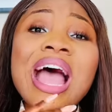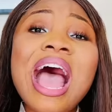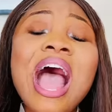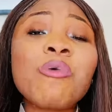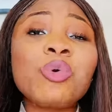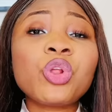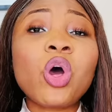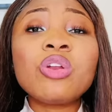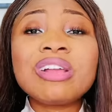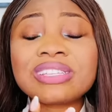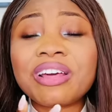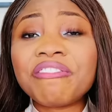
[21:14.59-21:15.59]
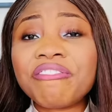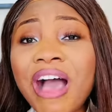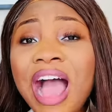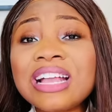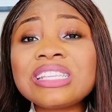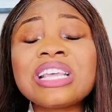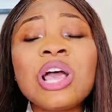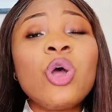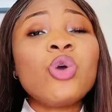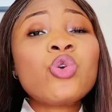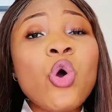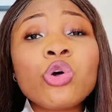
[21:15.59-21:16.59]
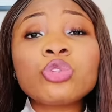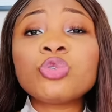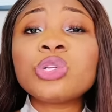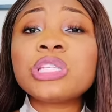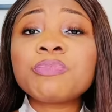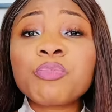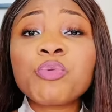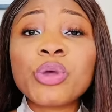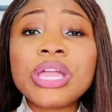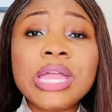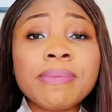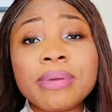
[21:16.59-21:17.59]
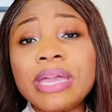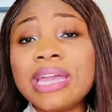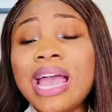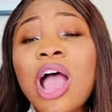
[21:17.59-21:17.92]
I would always advise, go to these people email.